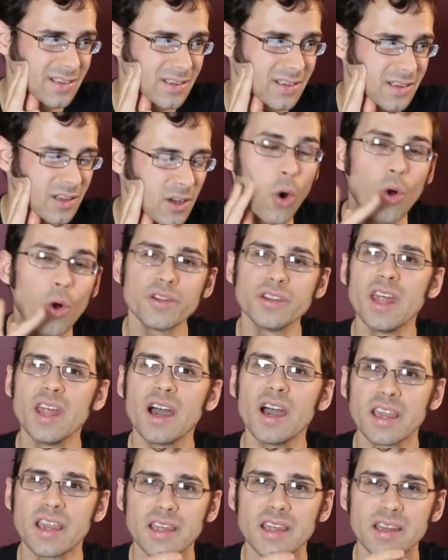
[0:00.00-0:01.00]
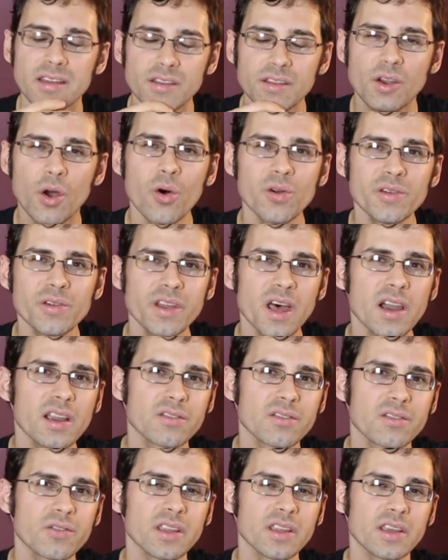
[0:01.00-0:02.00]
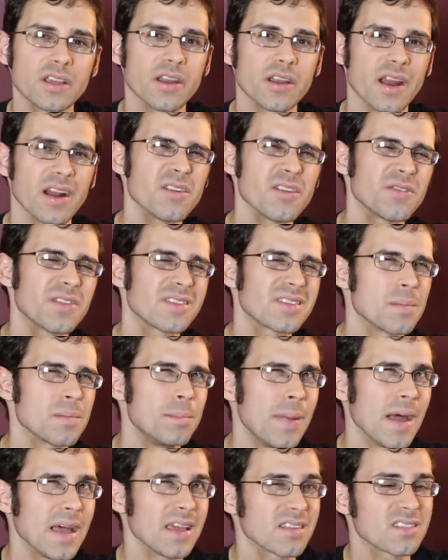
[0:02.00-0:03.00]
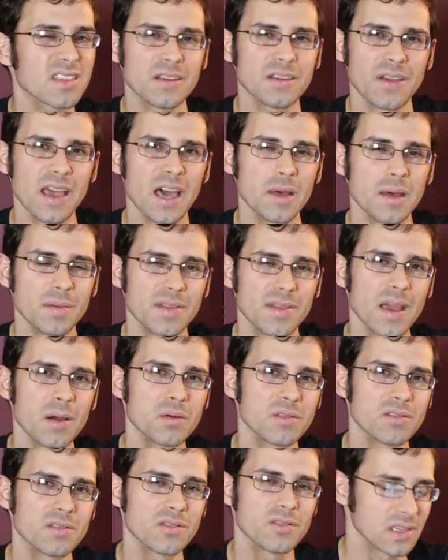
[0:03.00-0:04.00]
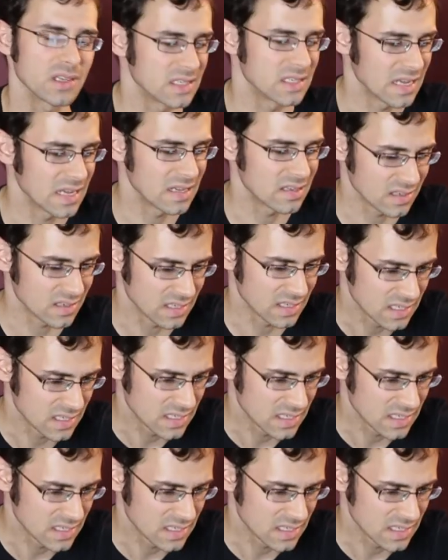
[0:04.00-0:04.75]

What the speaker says: Gold Nugget. The Gold Nugget's really good. I don't know if it's the best I've had, but that one was really tasty.